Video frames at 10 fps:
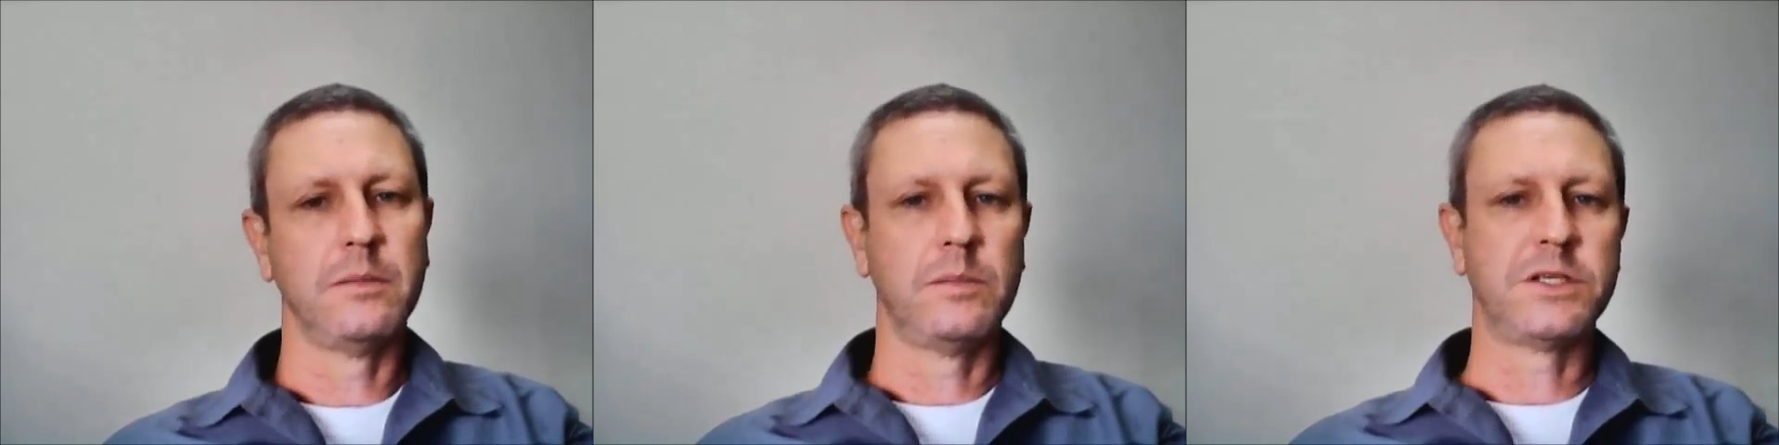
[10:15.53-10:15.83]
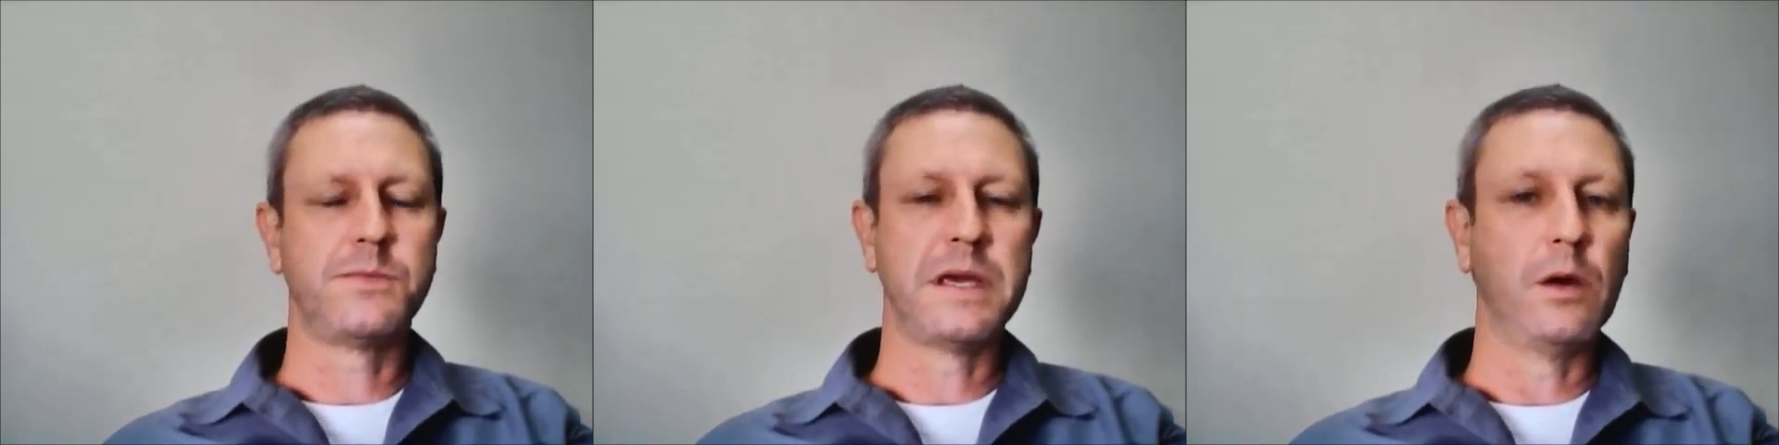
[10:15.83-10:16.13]

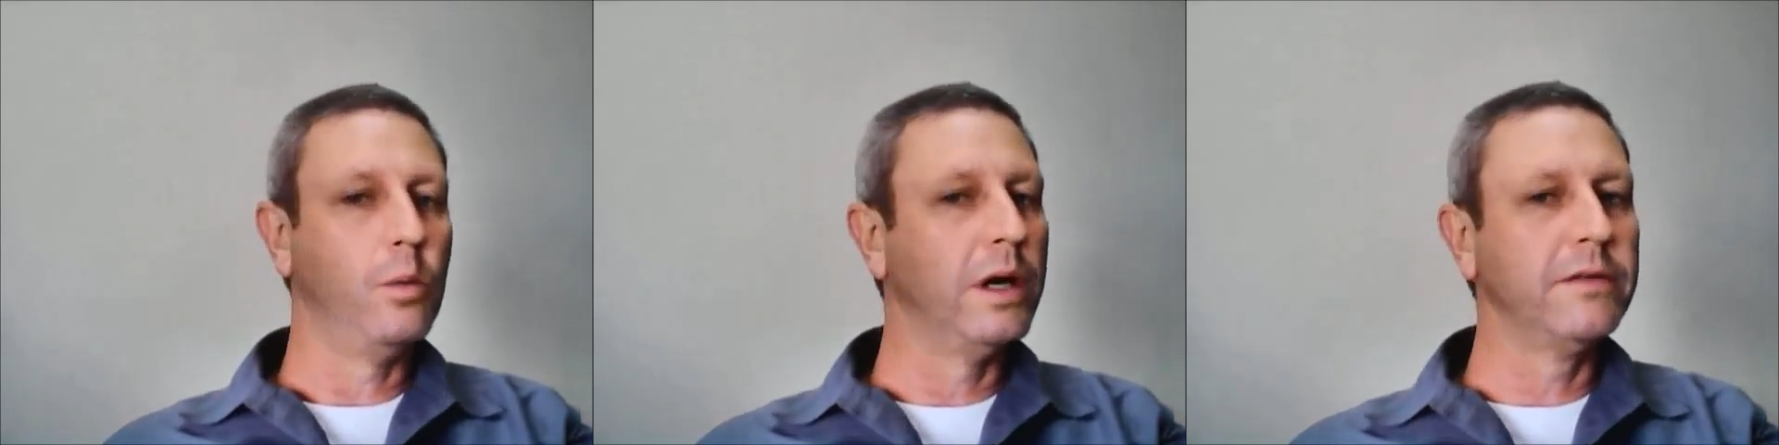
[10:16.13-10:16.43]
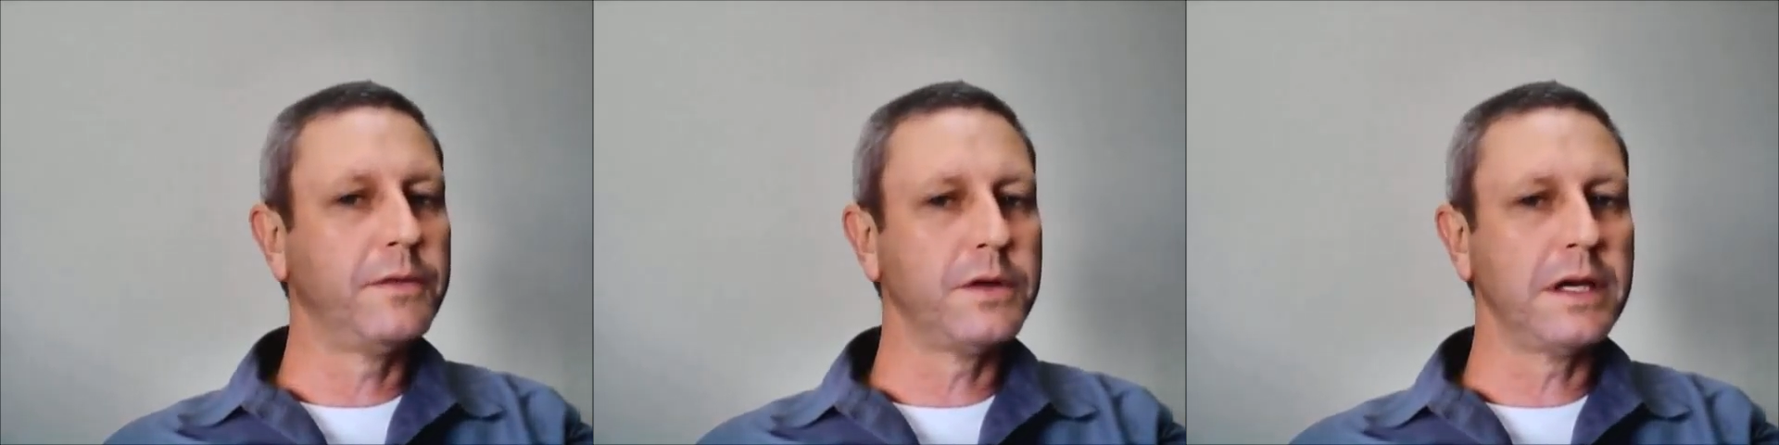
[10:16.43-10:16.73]
must be a win
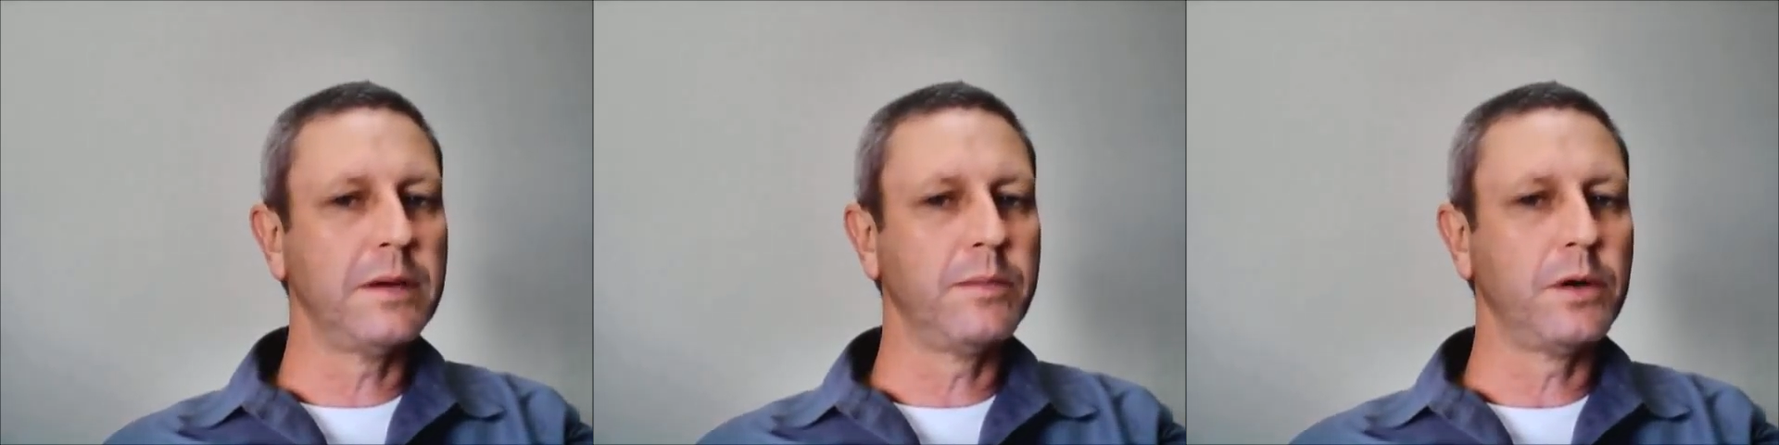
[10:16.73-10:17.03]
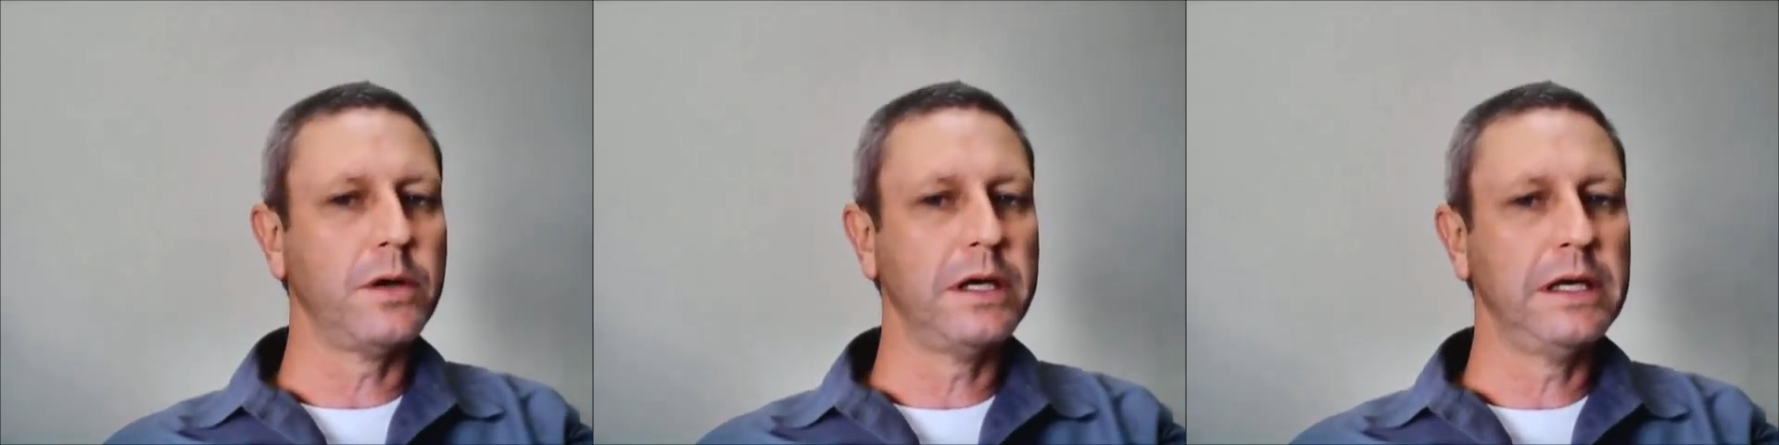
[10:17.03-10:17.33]
for the
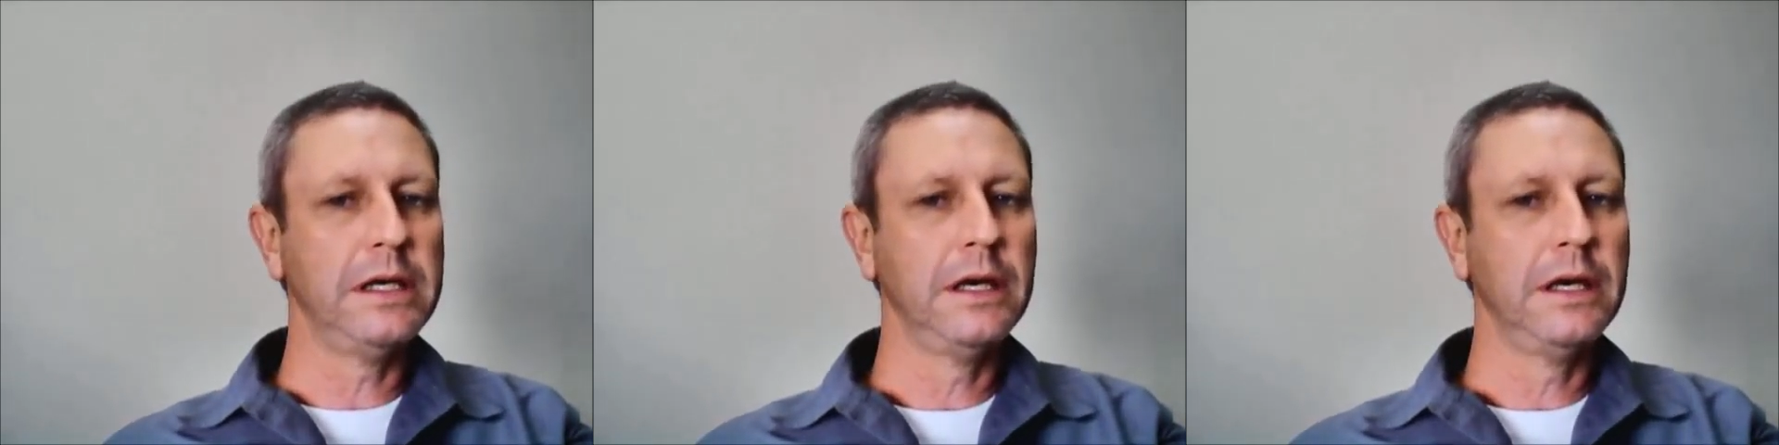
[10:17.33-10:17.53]
employee